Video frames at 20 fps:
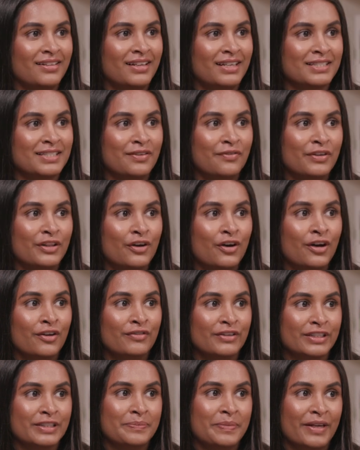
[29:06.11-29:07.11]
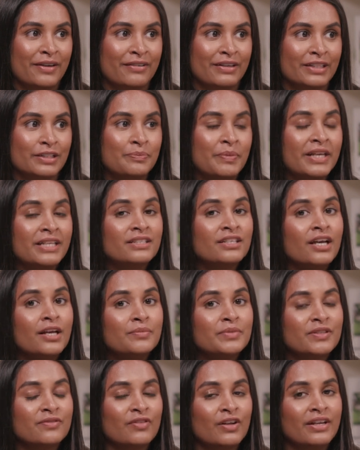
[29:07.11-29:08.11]
That's something that I've experienced. But in
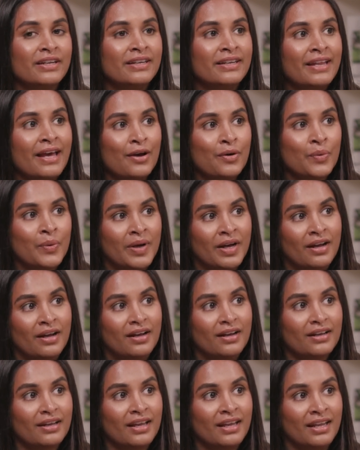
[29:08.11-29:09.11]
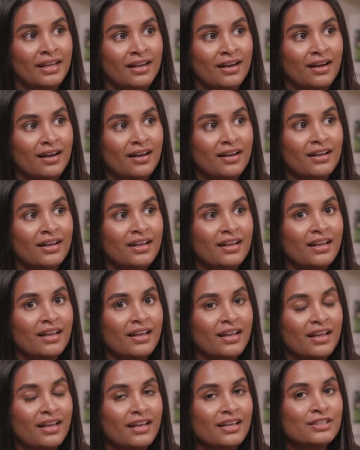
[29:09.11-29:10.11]
terms of like network here,
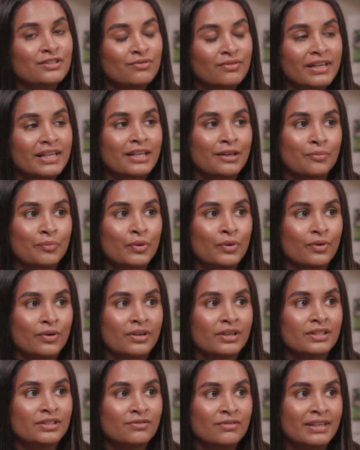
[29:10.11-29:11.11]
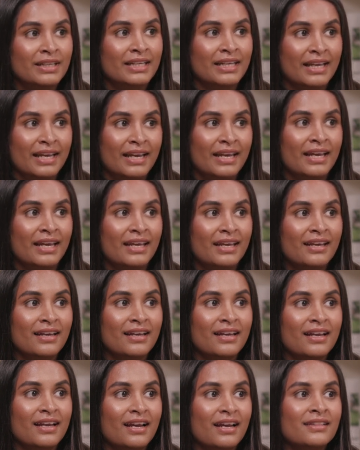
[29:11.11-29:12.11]
it's really important. It's really key.
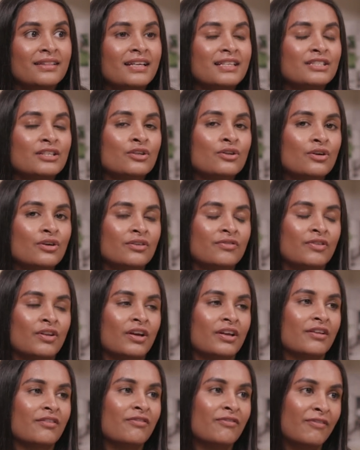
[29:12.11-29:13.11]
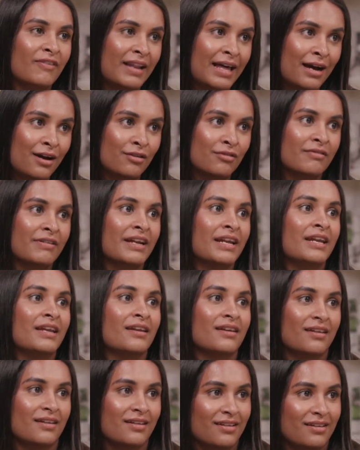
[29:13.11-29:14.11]
And there's a lot of like
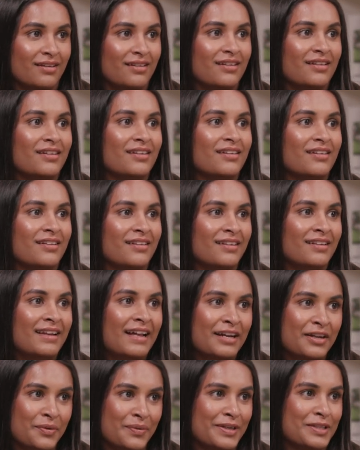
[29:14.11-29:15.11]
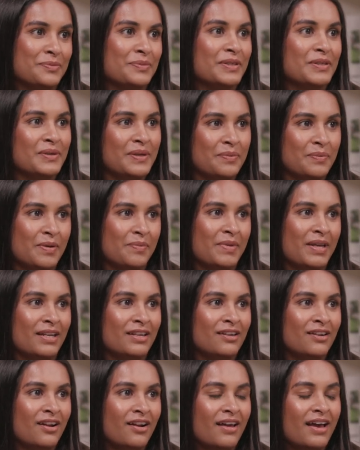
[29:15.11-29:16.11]
flowery language between women,
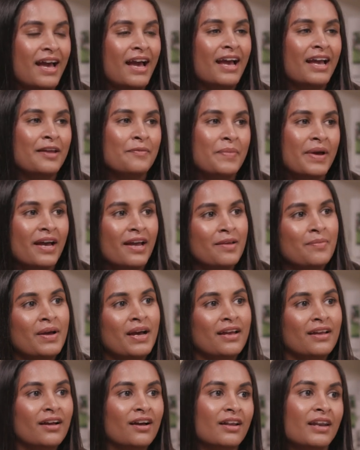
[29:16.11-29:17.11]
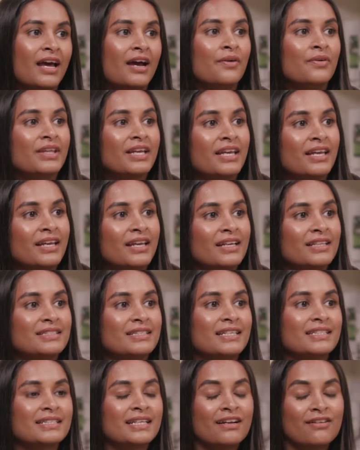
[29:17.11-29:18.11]
you know, like, hey babe, hey hun, how are the kids?
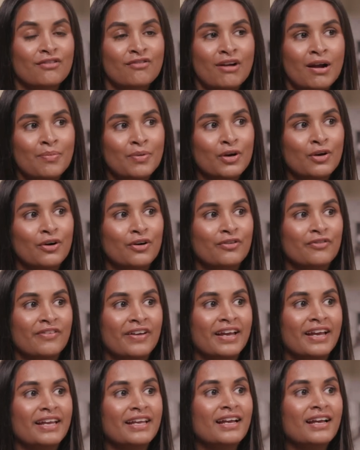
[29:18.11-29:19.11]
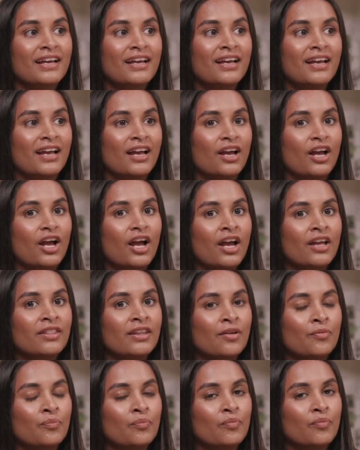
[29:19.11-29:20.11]
Let's grab a coffee. And
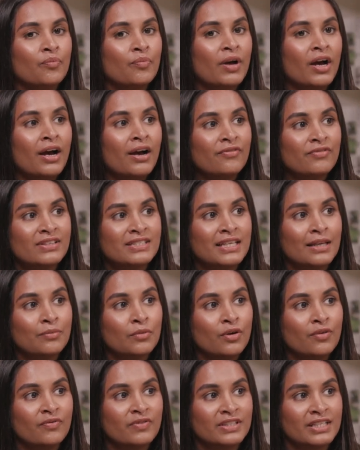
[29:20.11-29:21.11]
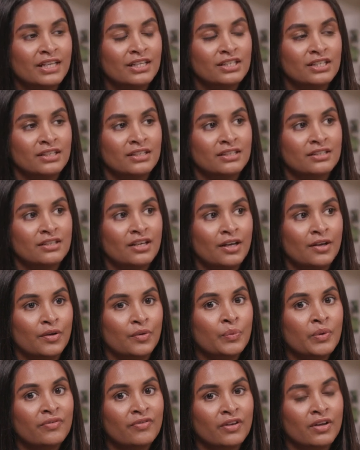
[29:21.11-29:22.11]
then, but I have the same conversation
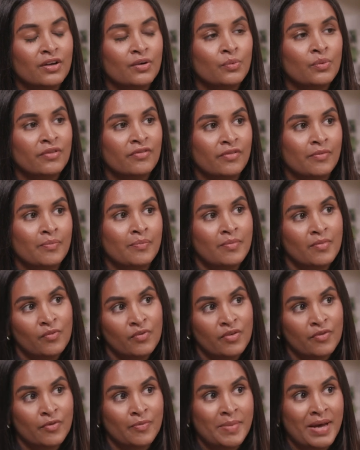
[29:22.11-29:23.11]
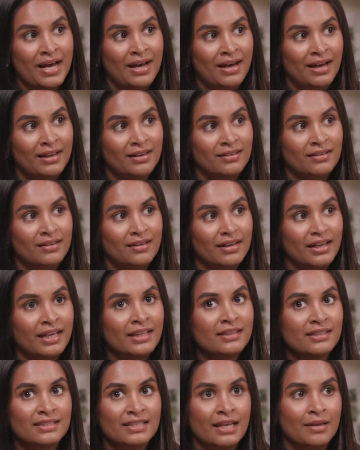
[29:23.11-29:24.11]
with a man
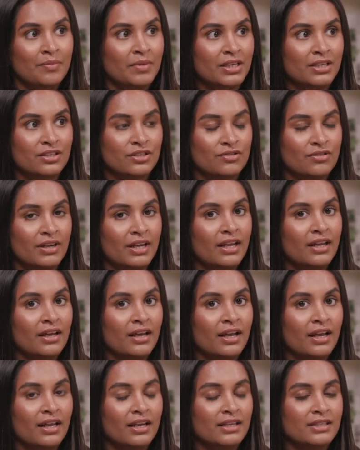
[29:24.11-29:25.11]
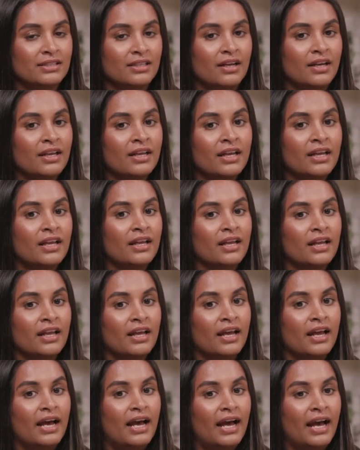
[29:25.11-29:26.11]
in the same industry, and it's like,
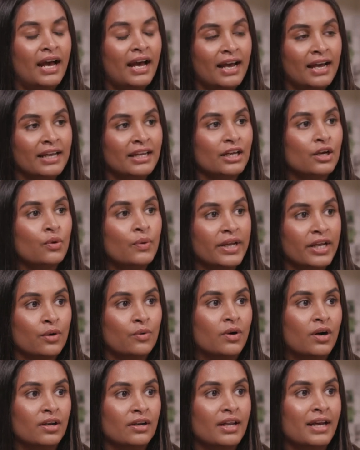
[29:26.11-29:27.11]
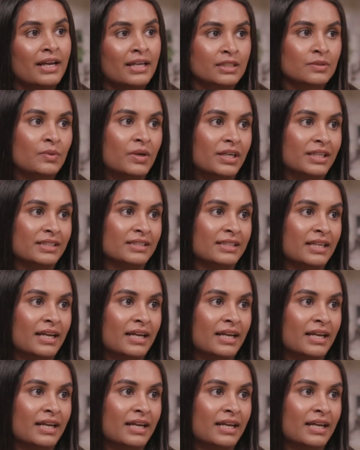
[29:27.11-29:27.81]
hey, quick one, X, Y, and